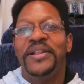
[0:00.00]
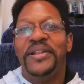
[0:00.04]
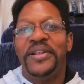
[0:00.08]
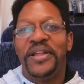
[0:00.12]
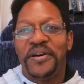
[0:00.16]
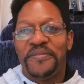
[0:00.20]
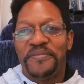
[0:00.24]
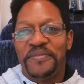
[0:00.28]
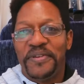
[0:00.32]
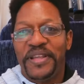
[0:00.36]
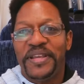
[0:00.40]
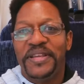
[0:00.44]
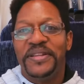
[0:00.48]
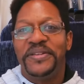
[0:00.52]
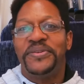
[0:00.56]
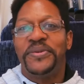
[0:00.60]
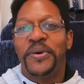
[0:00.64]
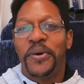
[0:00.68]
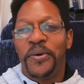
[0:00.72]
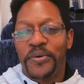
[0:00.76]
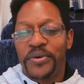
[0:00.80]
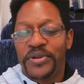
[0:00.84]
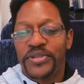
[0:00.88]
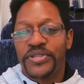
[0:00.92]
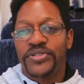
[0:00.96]
lovely
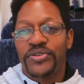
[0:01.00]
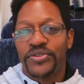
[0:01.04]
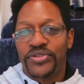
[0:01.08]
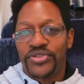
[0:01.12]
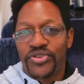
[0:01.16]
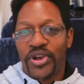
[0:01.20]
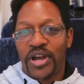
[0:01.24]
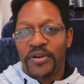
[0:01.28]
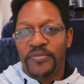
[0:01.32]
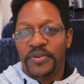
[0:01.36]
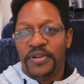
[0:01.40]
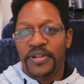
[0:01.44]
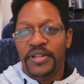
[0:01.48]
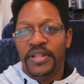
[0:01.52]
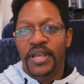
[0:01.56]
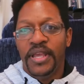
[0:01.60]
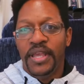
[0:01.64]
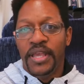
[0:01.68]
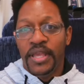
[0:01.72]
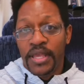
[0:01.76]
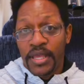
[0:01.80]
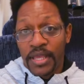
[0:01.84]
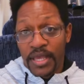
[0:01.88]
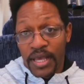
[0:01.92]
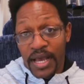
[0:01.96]
tourists to travel.
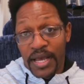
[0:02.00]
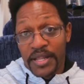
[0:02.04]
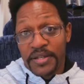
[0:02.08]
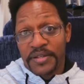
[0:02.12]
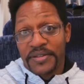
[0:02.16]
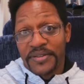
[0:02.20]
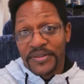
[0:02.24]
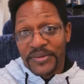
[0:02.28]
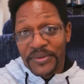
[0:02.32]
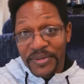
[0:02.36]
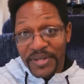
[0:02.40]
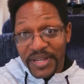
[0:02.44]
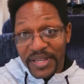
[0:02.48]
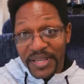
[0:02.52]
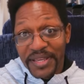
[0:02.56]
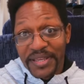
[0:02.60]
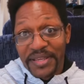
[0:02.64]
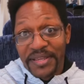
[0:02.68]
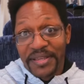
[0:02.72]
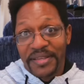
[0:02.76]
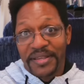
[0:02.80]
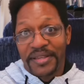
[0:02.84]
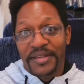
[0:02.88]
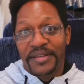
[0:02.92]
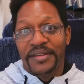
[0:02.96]
And
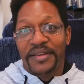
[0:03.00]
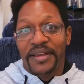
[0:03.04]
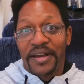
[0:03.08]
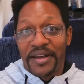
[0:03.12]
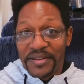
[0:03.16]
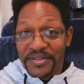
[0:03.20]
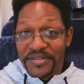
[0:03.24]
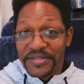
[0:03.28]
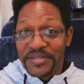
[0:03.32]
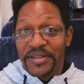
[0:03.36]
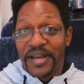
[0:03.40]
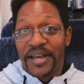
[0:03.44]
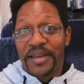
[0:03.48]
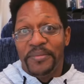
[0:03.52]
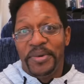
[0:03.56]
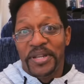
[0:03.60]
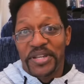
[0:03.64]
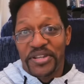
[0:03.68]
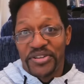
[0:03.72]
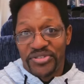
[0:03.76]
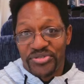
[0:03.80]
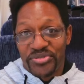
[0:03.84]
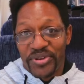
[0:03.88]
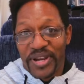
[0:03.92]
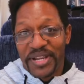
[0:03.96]
today, guys, I'm
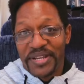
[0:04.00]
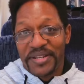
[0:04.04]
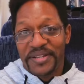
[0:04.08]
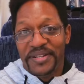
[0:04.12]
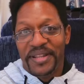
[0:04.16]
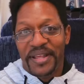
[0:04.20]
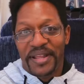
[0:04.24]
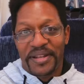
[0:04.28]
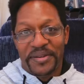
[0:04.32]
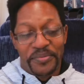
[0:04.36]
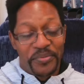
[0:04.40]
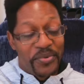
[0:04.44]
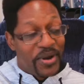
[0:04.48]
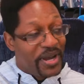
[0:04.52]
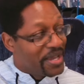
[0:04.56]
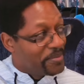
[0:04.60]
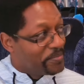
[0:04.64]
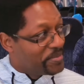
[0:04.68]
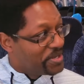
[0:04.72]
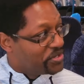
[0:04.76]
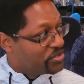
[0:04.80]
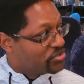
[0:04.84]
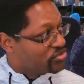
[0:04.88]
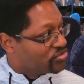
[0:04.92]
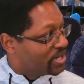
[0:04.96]
on the train. And why
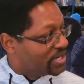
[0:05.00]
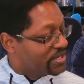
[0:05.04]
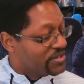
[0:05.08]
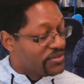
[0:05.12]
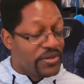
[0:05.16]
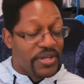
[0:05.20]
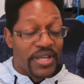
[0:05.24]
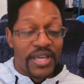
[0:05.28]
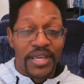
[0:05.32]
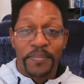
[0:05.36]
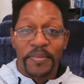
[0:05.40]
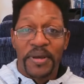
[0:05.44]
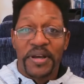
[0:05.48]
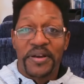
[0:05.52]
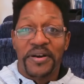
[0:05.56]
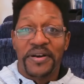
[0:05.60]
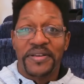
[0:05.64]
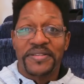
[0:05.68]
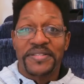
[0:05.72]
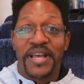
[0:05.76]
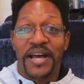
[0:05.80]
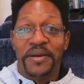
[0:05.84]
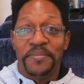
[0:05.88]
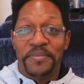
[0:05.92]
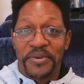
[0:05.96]
I'm on the train today?
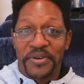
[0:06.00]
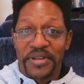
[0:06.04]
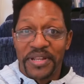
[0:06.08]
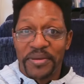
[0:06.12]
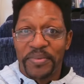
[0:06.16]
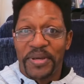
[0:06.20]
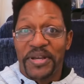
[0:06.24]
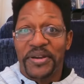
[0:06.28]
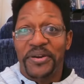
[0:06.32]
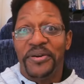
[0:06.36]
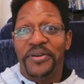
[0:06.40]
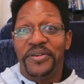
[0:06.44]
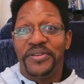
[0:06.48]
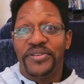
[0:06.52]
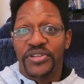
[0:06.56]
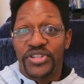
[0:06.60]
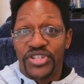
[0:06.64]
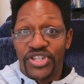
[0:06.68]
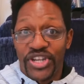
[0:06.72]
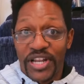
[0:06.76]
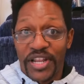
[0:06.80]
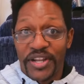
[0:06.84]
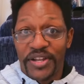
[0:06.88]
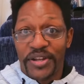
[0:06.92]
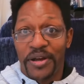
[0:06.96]
Because I'm going to be going
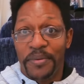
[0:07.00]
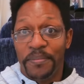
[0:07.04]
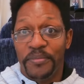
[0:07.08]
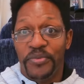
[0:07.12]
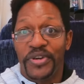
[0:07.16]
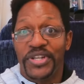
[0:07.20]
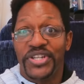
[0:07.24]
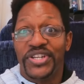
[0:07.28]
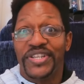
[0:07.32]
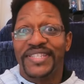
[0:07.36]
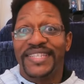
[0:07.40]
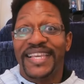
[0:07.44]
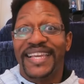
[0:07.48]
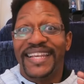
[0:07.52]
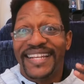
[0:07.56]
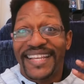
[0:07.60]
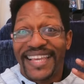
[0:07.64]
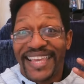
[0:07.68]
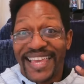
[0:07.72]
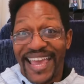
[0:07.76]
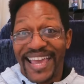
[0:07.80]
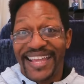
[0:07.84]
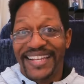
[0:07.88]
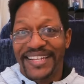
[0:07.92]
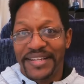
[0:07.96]
to Gillingham, which is
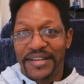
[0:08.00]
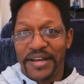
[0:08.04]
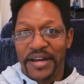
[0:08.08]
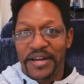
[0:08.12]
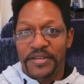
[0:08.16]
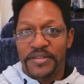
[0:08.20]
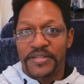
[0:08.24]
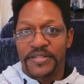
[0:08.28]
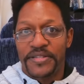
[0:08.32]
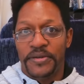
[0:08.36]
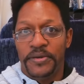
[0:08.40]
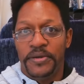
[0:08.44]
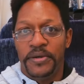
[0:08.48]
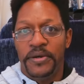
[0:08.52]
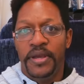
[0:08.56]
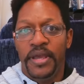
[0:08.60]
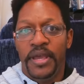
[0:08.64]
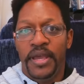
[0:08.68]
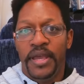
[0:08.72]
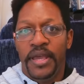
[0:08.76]
in Kent, guys. So